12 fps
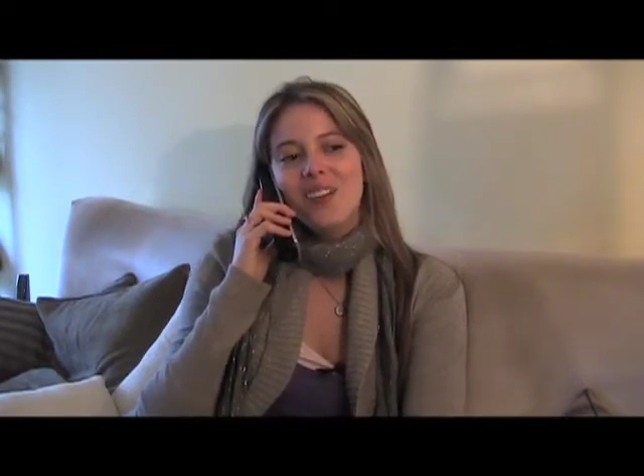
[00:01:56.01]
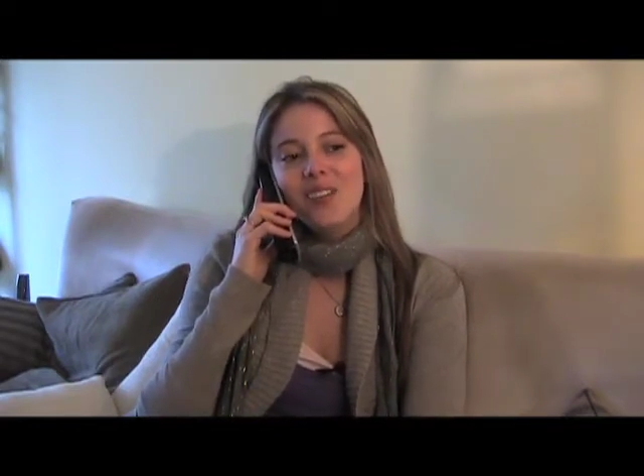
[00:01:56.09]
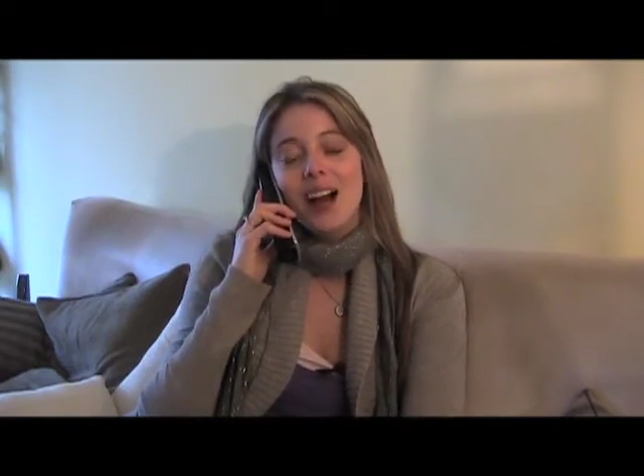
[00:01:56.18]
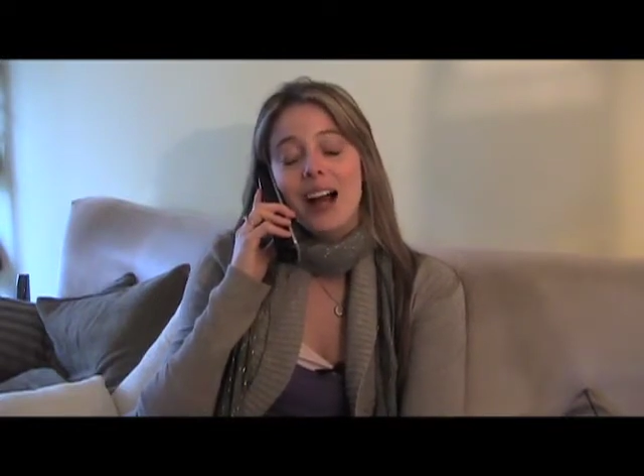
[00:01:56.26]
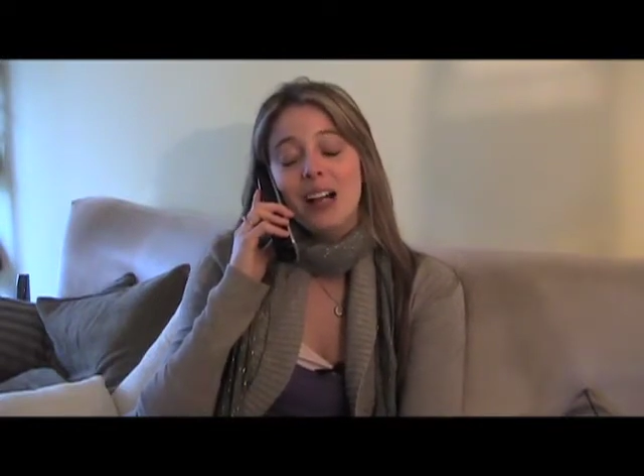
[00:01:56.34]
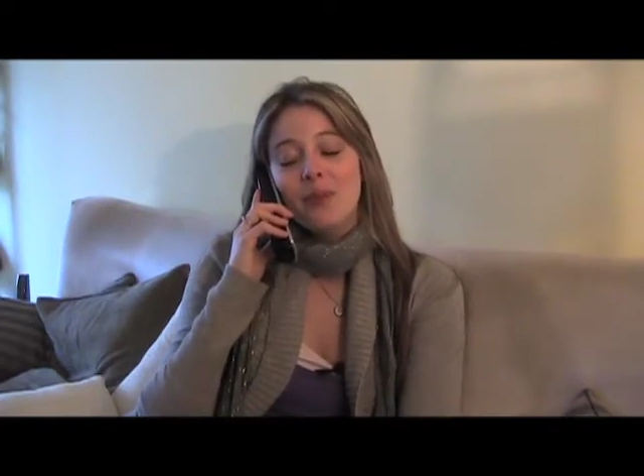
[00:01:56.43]

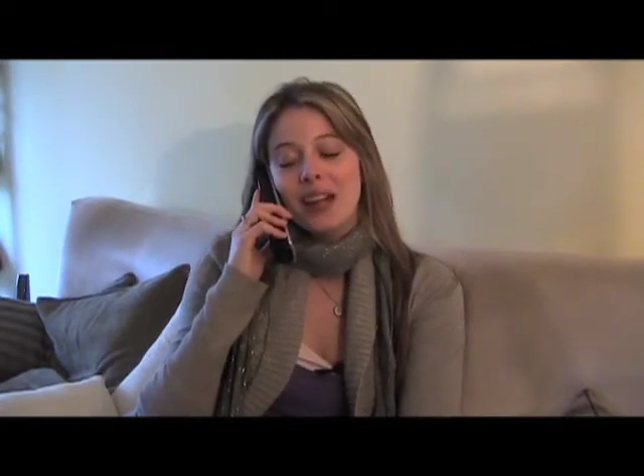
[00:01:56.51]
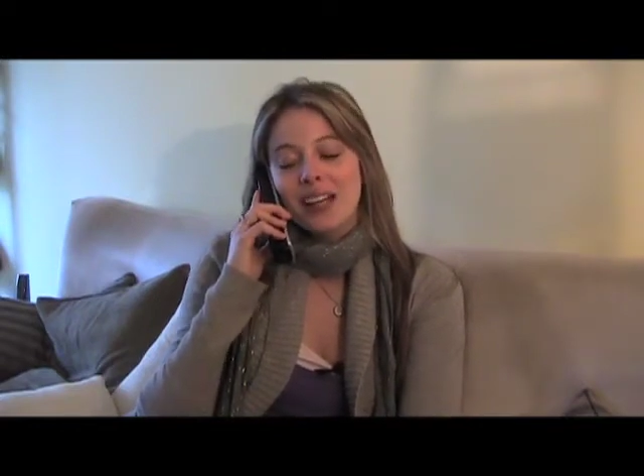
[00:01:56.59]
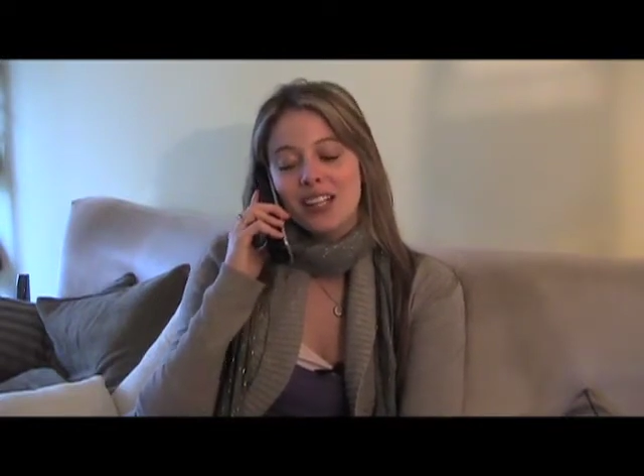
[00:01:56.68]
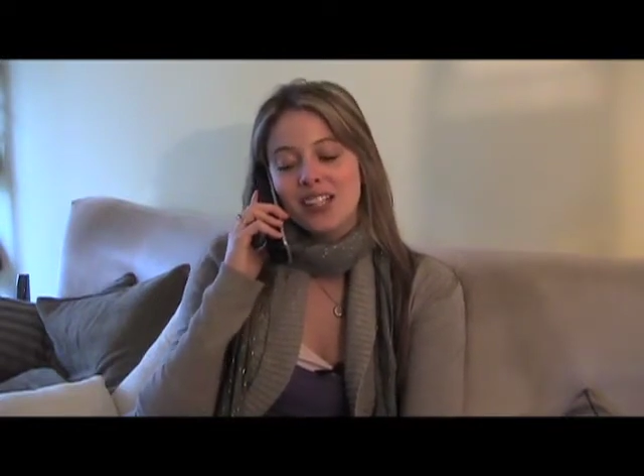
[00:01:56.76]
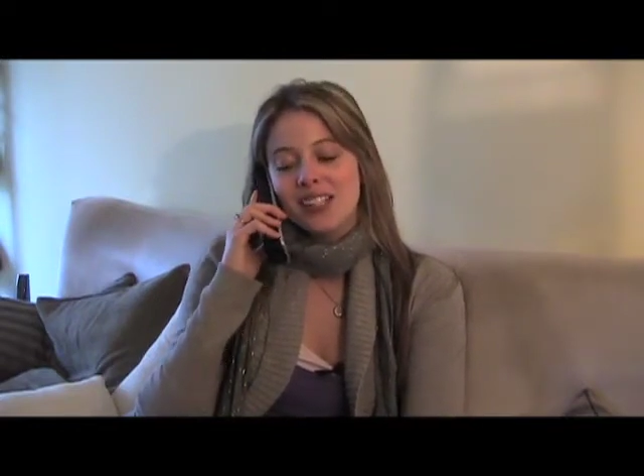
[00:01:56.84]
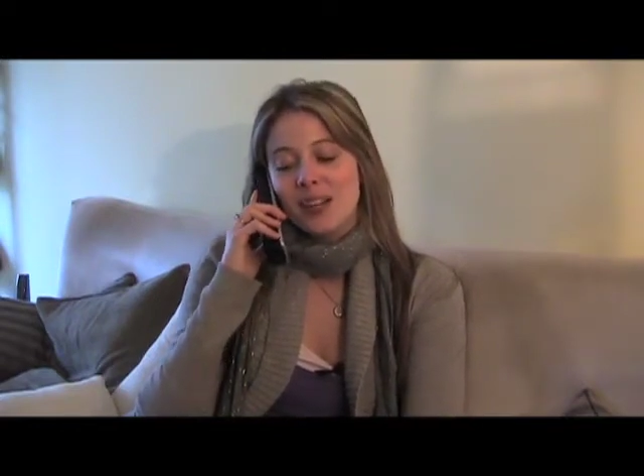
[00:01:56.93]
Well, my
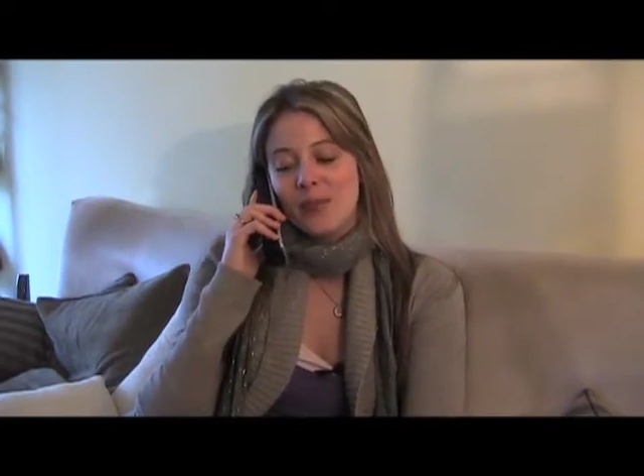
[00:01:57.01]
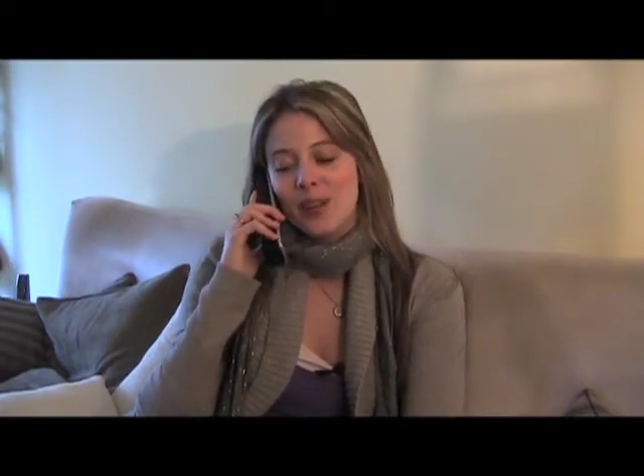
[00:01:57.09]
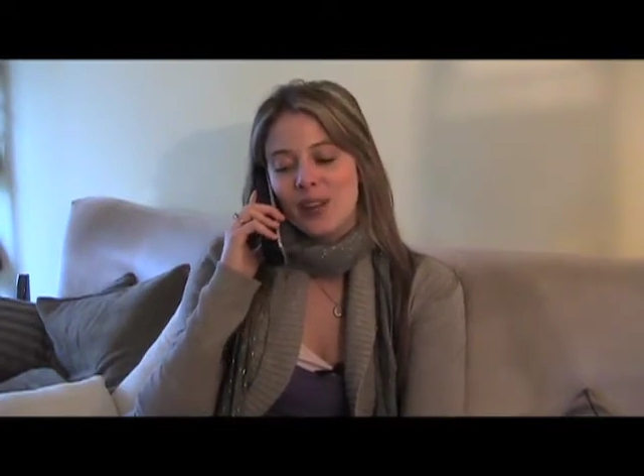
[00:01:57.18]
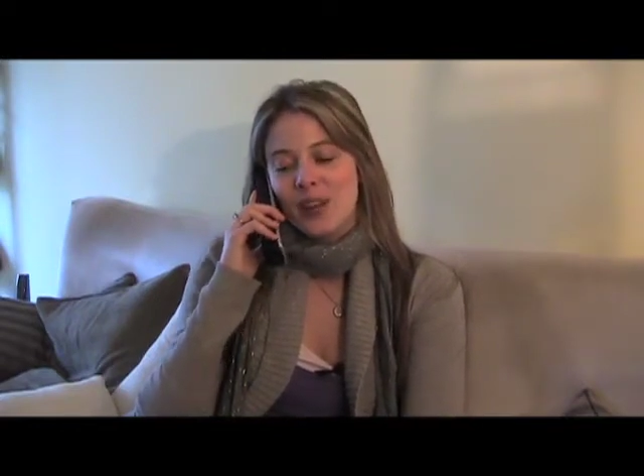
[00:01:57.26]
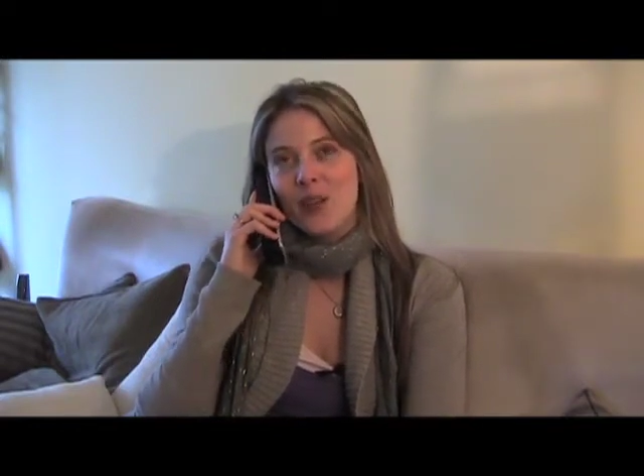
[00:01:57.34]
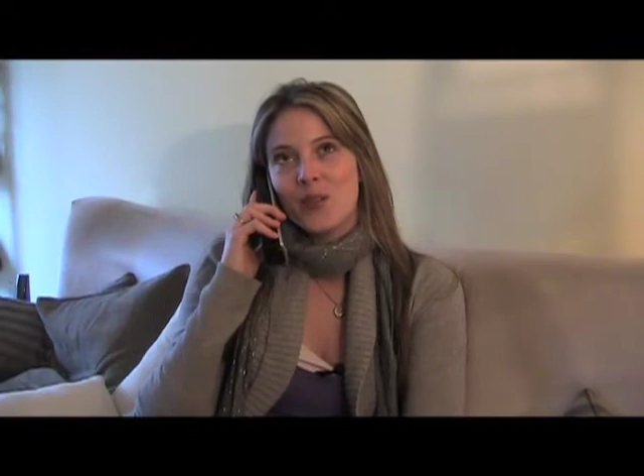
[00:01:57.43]
auditions have
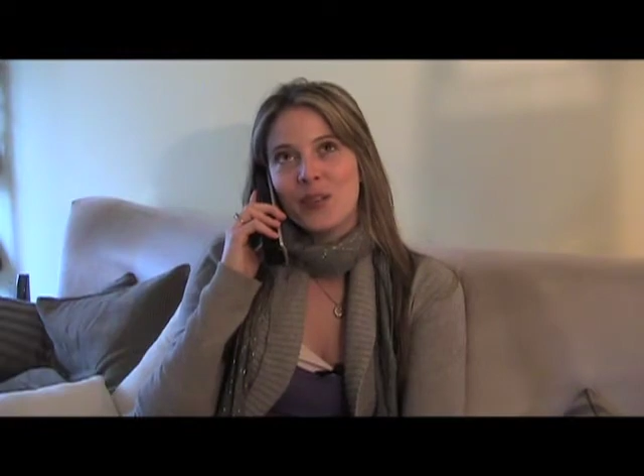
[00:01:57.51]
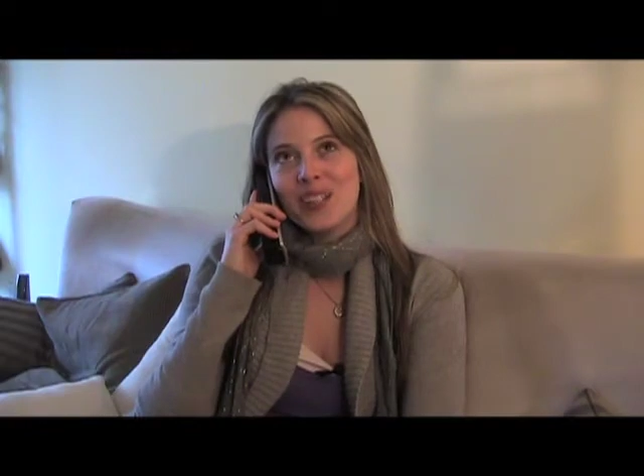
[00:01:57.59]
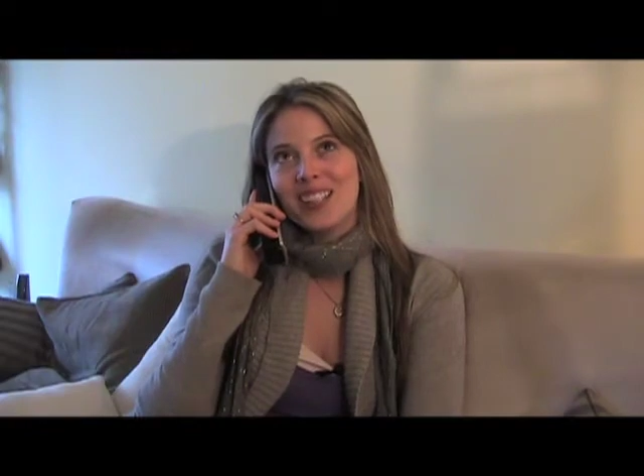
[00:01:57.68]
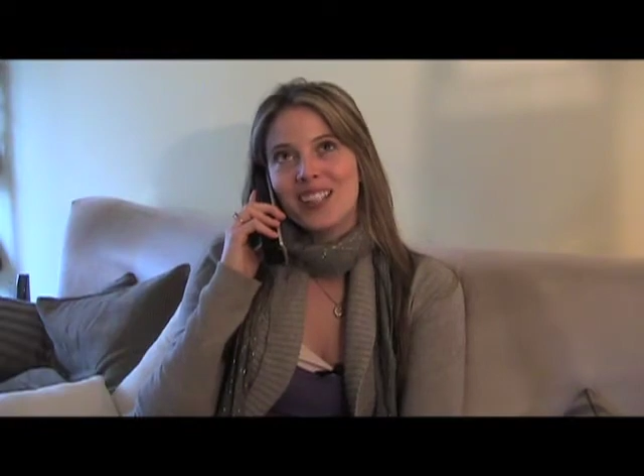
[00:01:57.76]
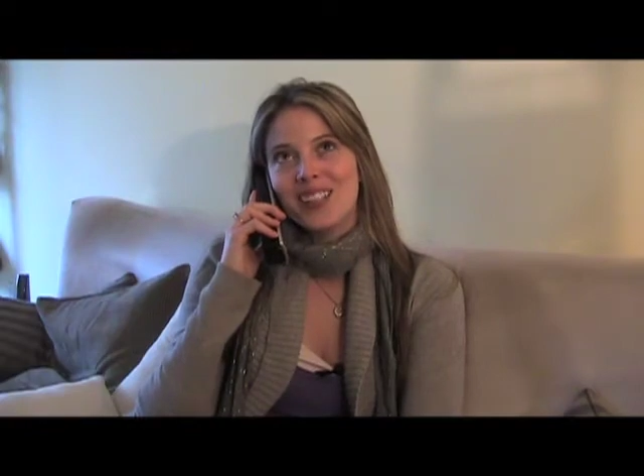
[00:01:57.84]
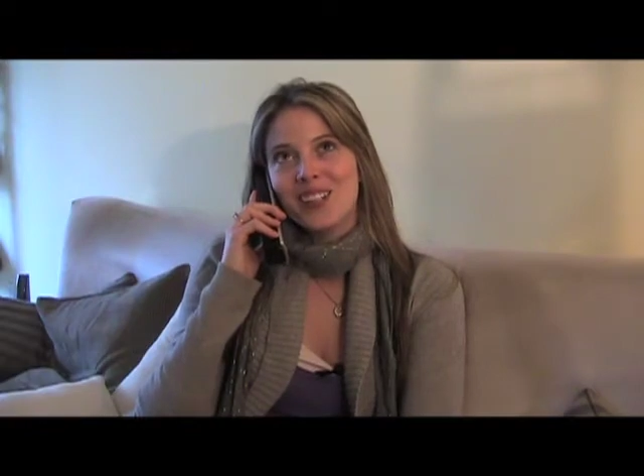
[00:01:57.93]
been
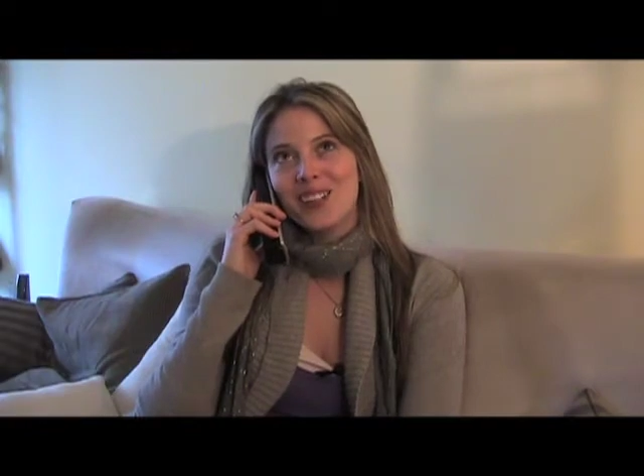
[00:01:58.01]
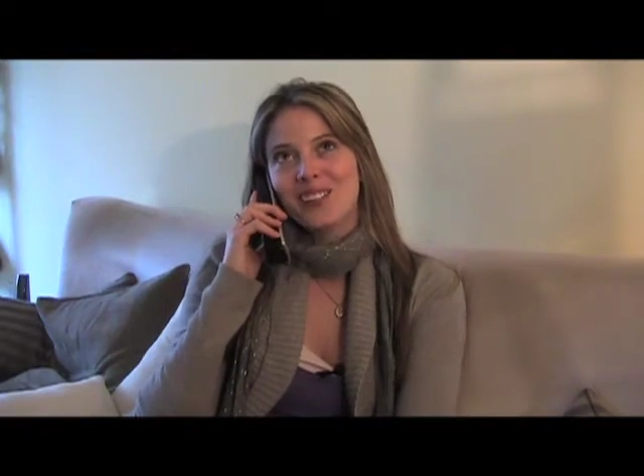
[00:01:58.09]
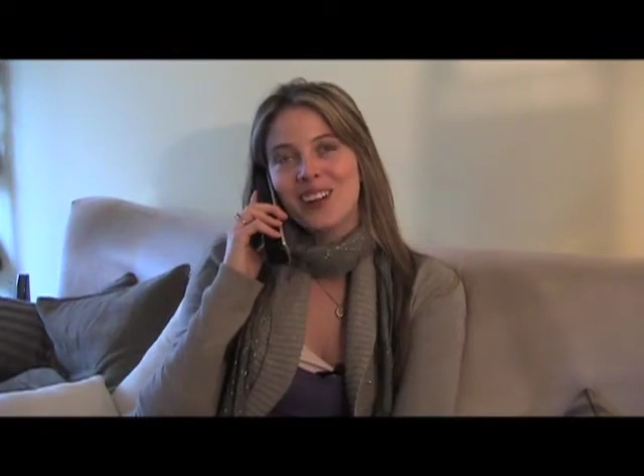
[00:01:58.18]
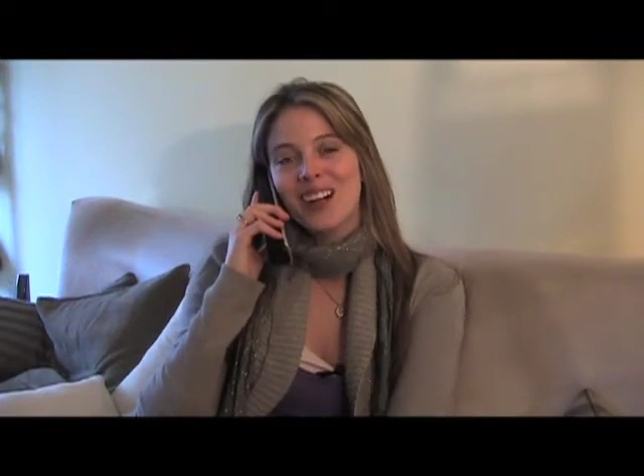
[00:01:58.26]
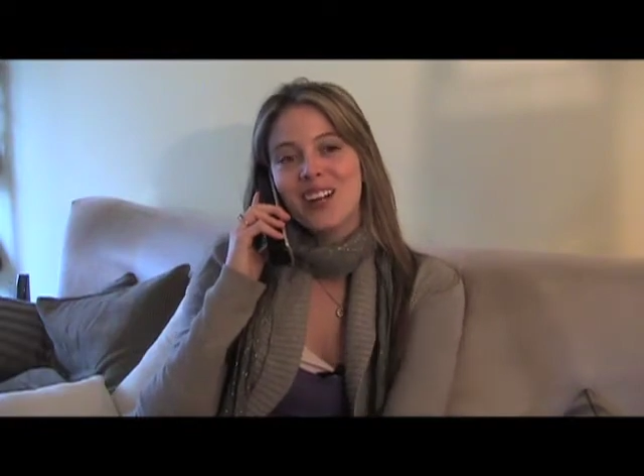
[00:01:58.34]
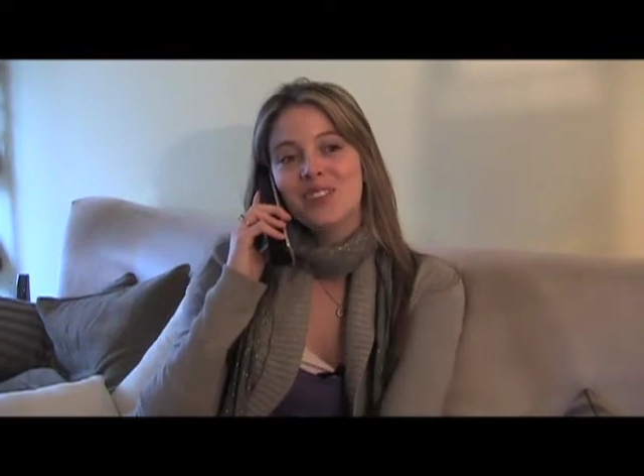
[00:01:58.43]
really good so
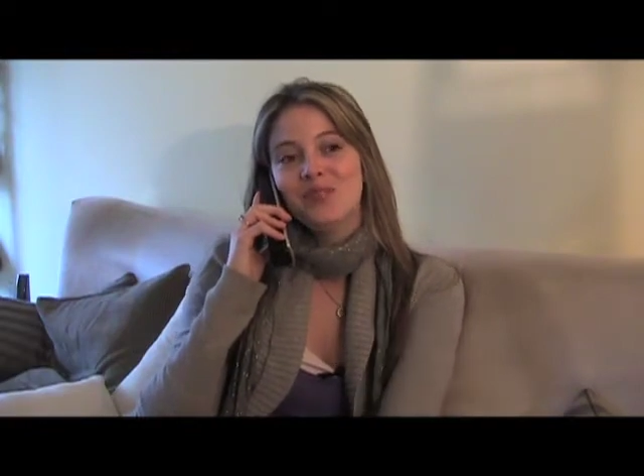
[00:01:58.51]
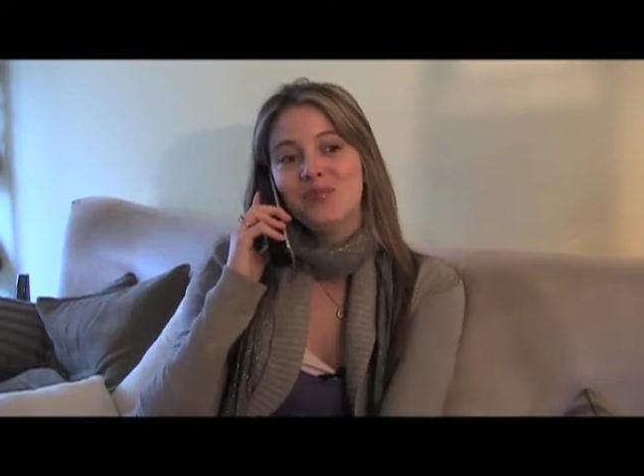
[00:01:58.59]
far.